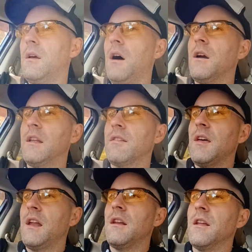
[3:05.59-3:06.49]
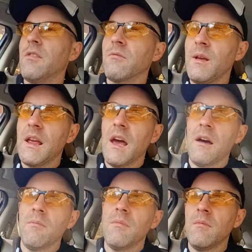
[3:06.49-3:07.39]
I'll get to that in another
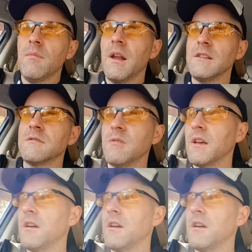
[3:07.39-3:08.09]
recap, but I just want to